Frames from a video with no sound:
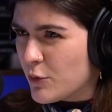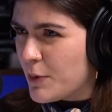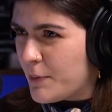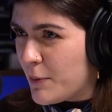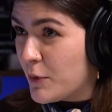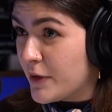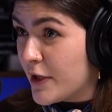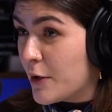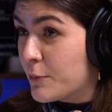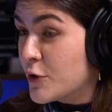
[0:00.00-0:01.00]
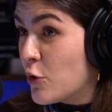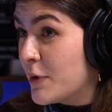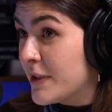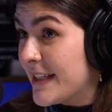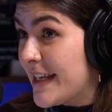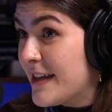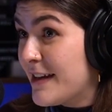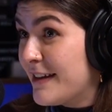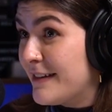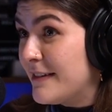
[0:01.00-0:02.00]
it would be people that are predominantly
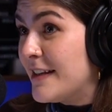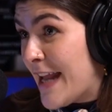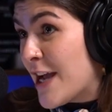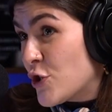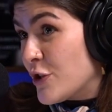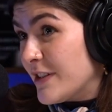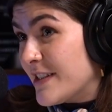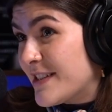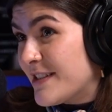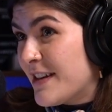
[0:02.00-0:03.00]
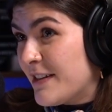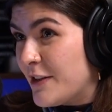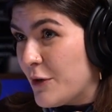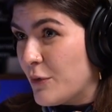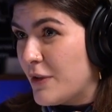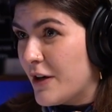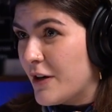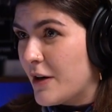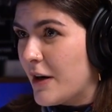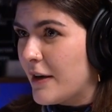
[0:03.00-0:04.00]
nationalist.
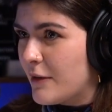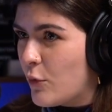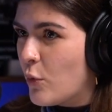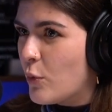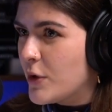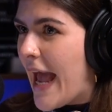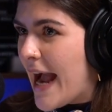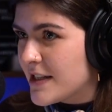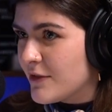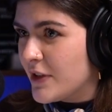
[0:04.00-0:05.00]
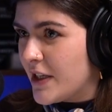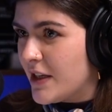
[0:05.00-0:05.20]
They're who would actively